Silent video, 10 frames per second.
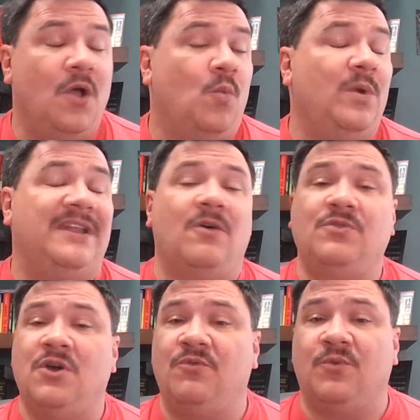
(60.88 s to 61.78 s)
We don't
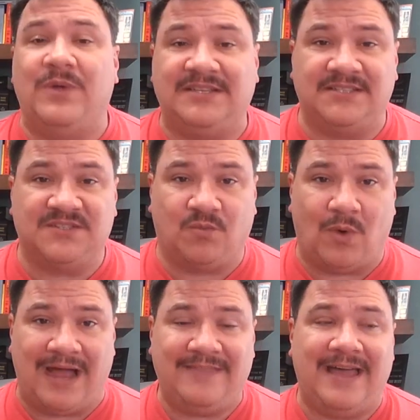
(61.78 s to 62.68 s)
know the reasons
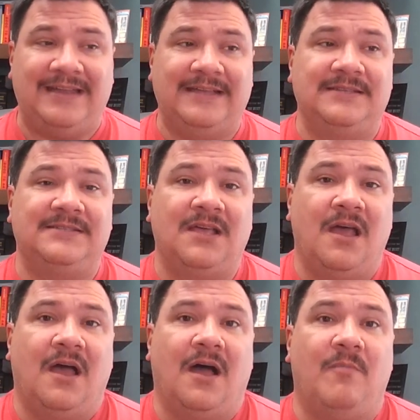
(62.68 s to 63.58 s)
why that is,
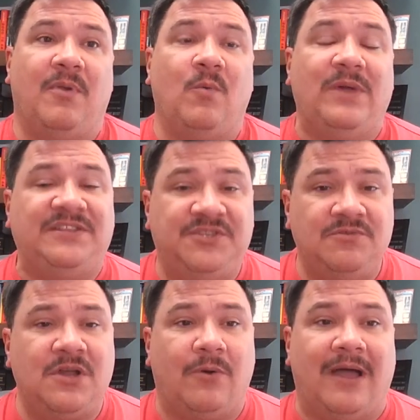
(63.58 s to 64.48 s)
uh, but we do
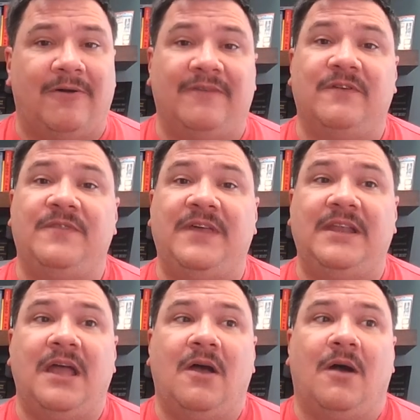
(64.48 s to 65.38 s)
know, however, that
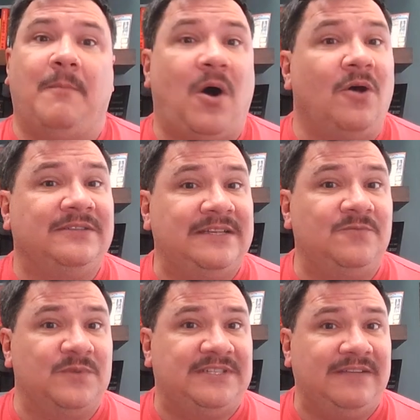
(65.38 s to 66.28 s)
Paul
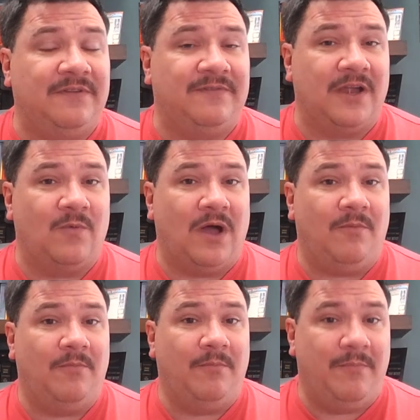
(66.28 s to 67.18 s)
didn't receive it very well
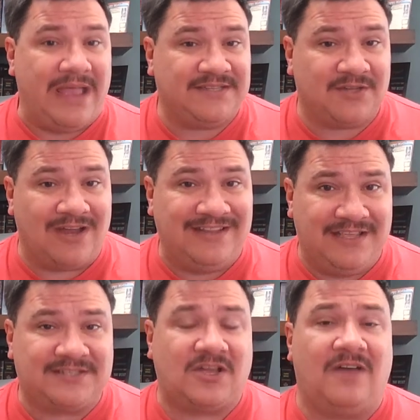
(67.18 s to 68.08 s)
based on
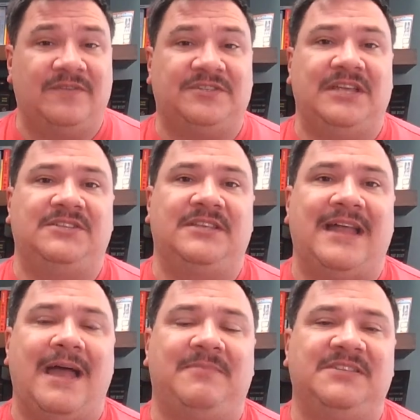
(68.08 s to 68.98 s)
this conversation that
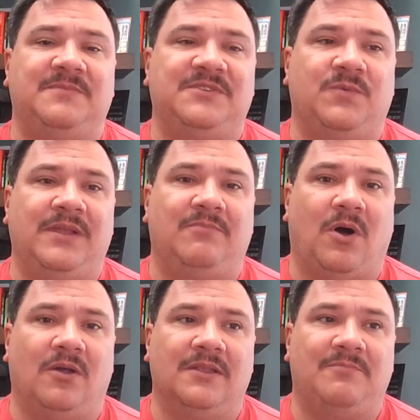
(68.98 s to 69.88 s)
happens between
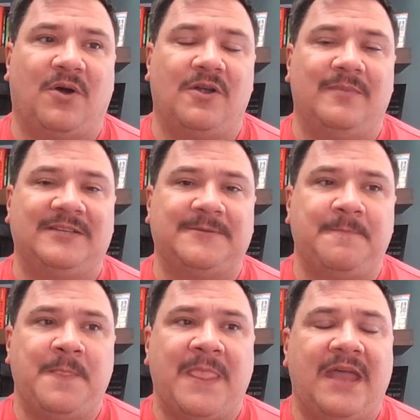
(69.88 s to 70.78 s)
Paul and Barnabas.
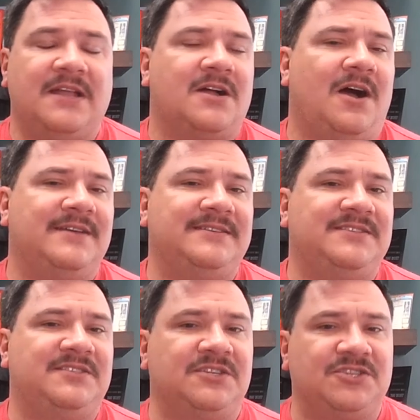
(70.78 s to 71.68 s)
And it causes
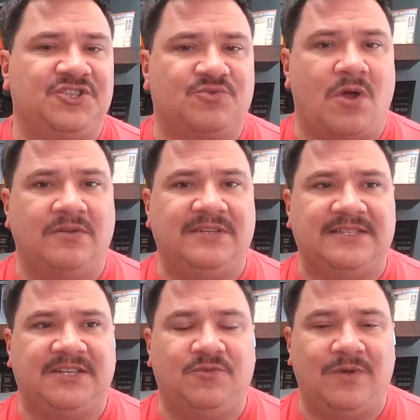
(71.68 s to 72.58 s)
such a strong
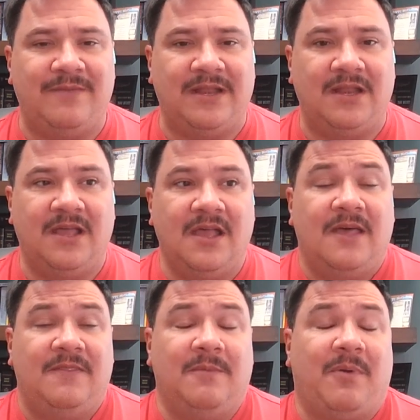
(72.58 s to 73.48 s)
disagreement
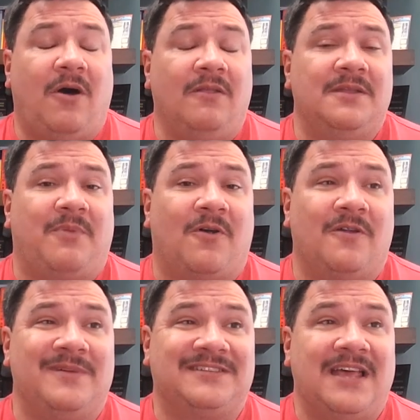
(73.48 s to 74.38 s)
that Paul and
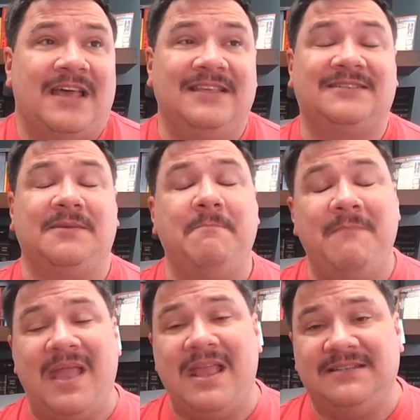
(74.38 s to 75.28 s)
Barnabas, this
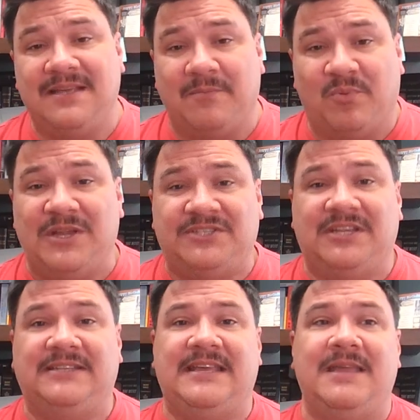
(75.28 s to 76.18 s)
amazing
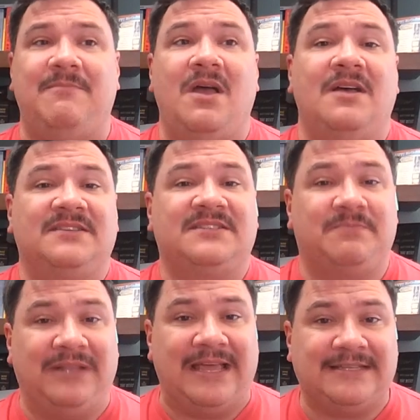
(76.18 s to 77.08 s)
preaching team,
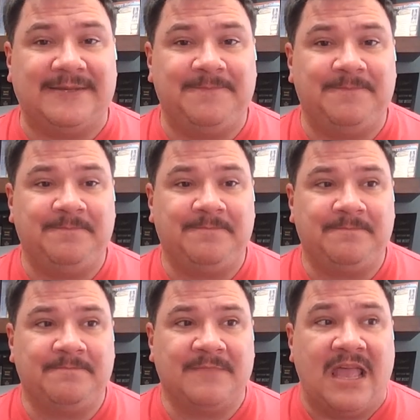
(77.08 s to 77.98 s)
split.
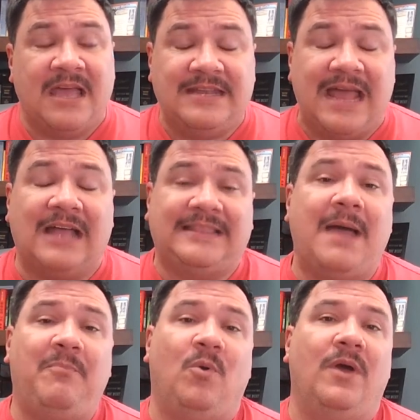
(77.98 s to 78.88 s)
Now, at
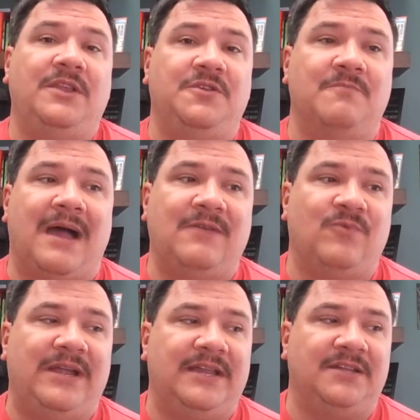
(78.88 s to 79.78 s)
that point, you might
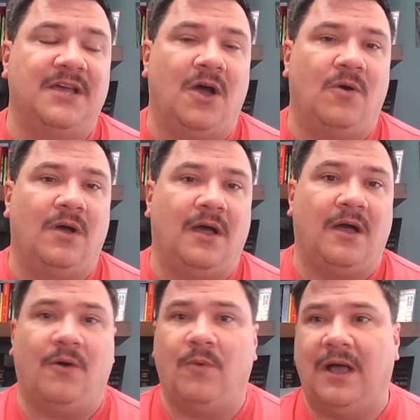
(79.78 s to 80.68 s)
read it and go,
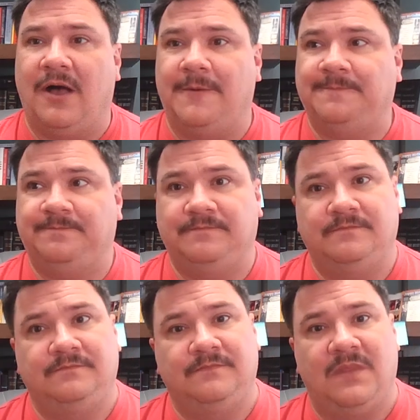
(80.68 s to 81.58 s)
oh, well,
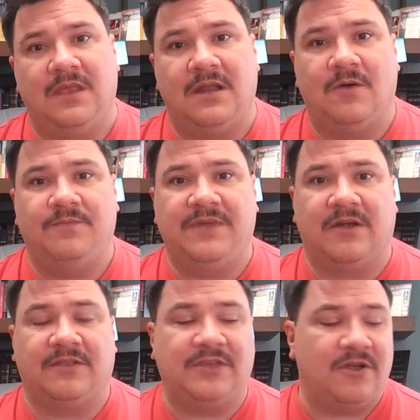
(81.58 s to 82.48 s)
you know, there,
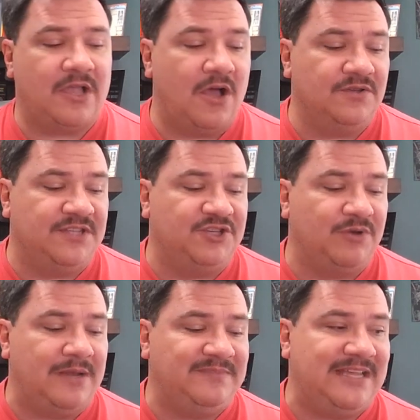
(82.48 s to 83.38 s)
there it goes. The
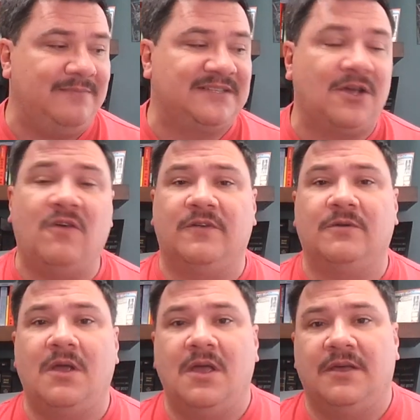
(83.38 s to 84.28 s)
dream team is over.